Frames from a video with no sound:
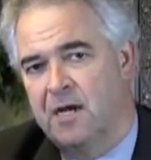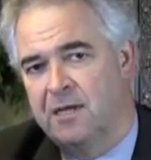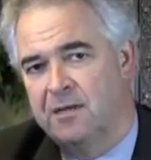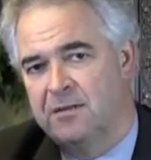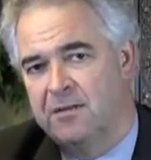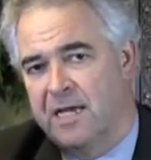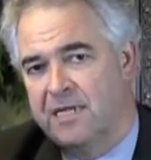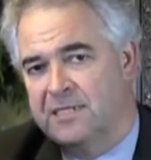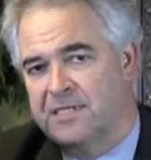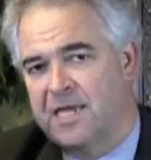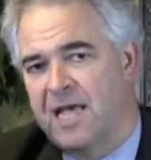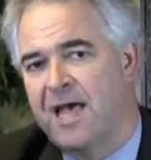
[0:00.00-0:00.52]

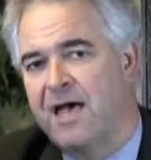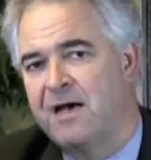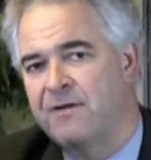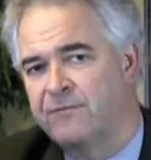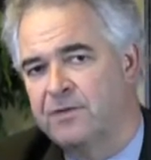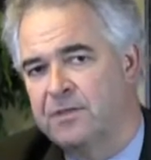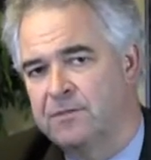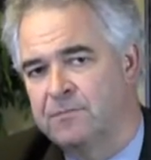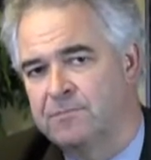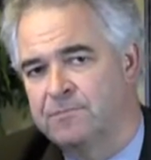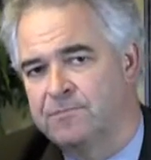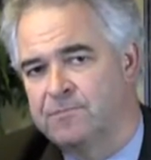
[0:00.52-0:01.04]
that's
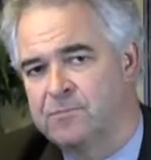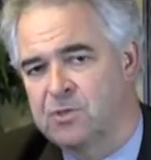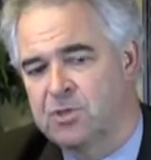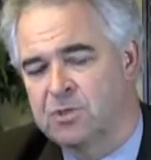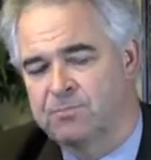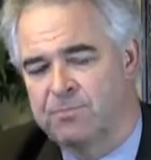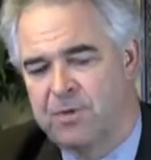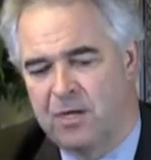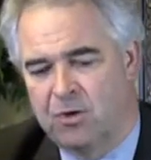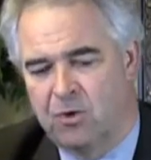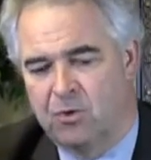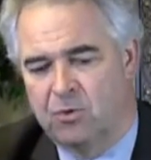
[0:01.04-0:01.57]
heaven
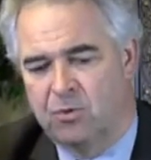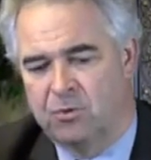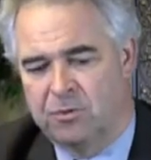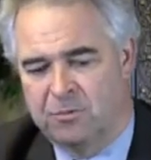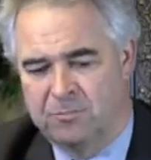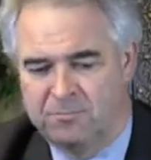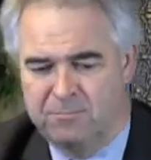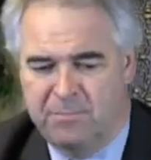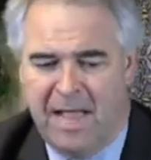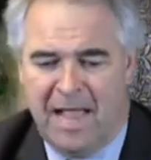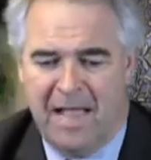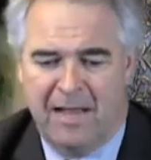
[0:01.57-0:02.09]
spelled
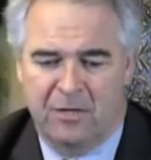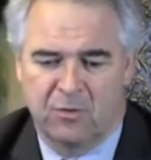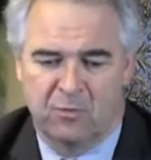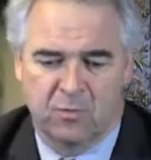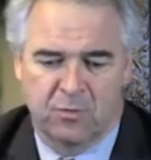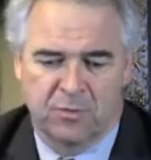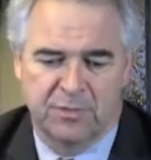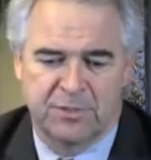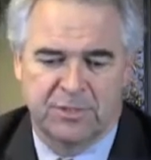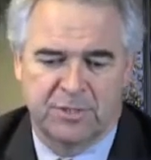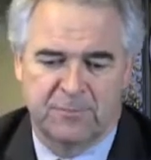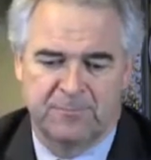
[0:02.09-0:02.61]

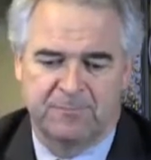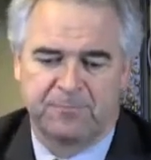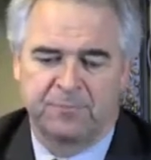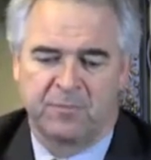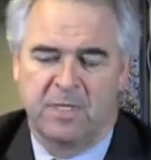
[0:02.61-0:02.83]
backwards.